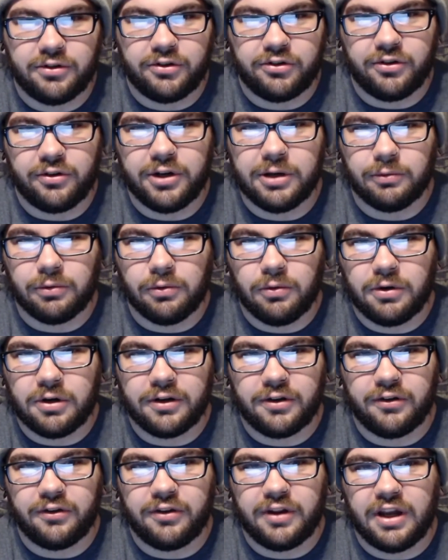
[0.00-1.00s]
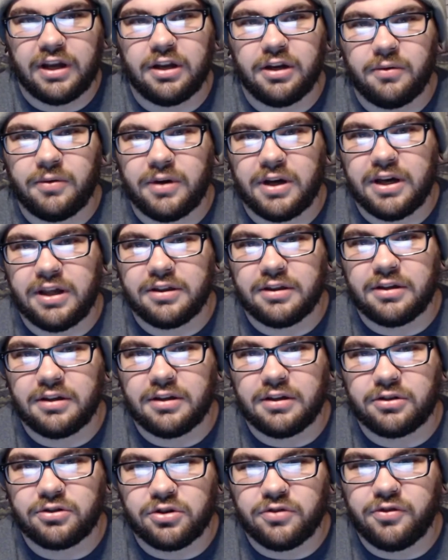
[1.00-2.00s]
Sony Rewards is taking away
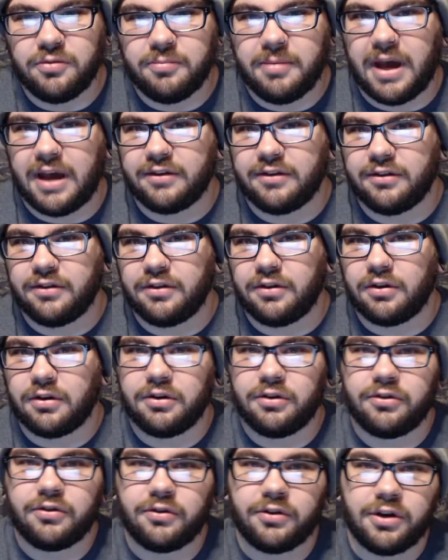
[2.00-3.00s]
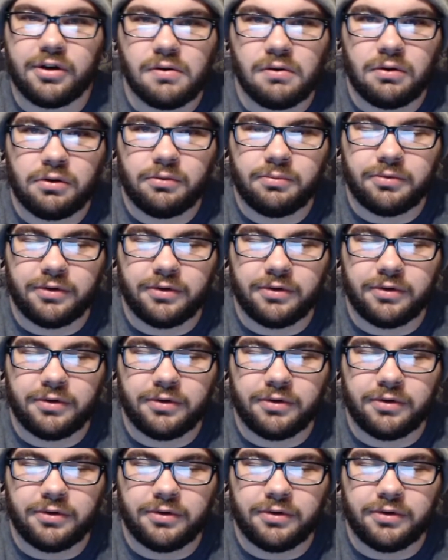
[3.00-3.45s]
the trophy passes to earn Sony Reward